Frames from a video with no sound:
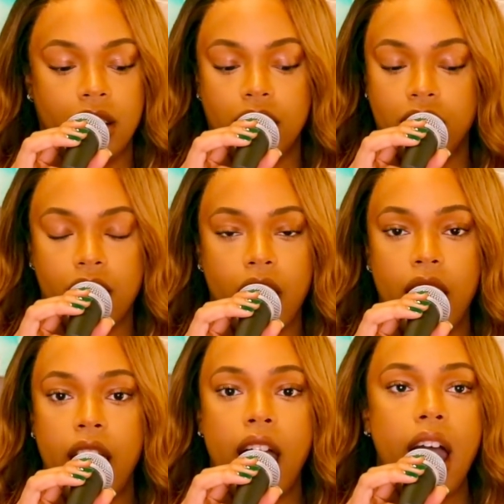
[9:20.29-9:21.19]
Okay,
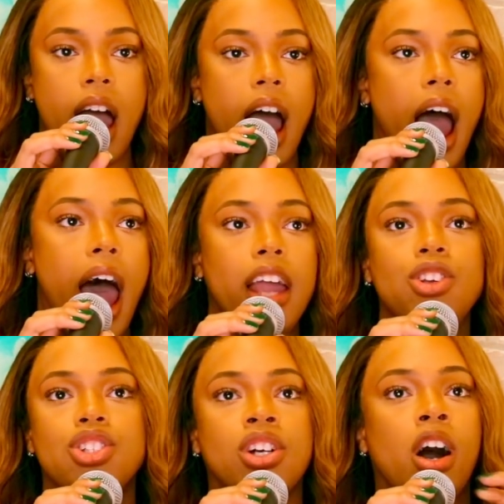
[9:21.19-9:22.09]
I used to
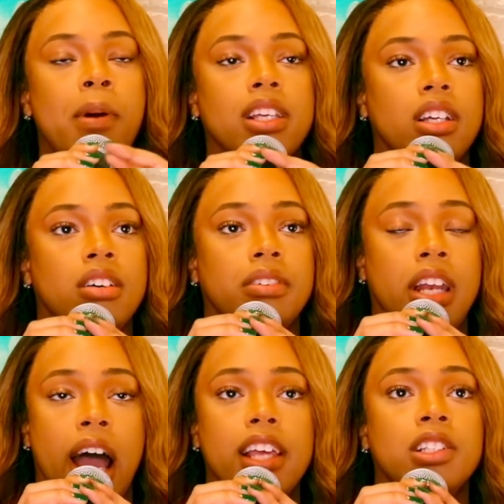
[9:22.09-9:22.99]
call myself in high
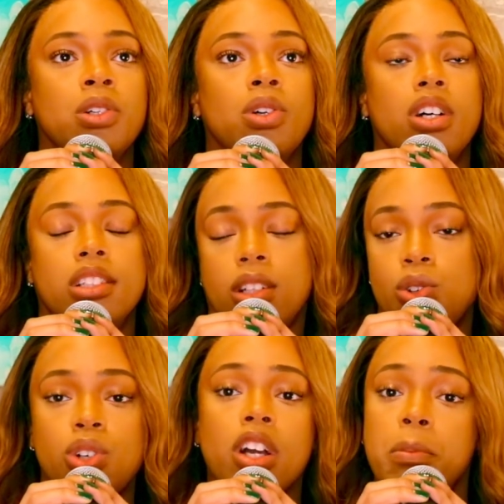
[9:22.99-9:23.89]
school a social
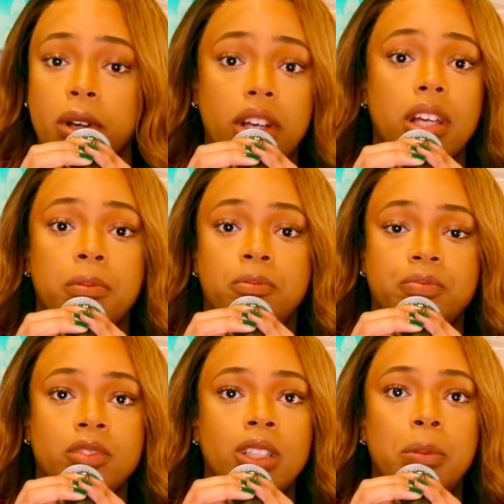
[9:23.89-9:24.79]
chameleon
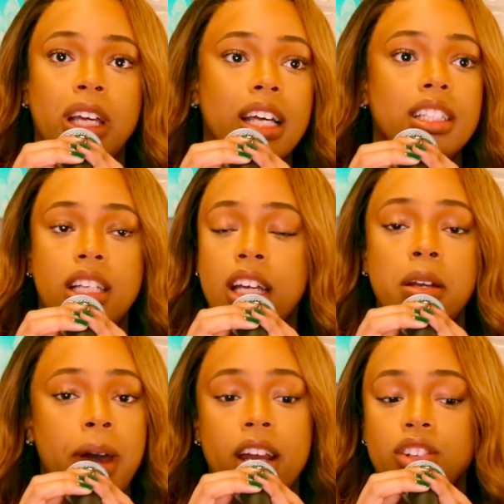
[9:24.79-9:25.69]
because it didn't
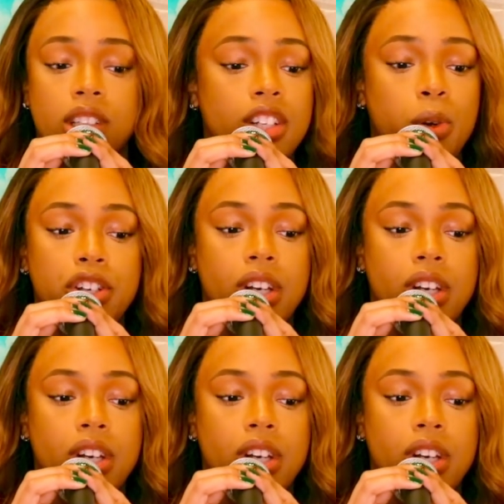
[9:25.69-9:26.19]
matter the situation.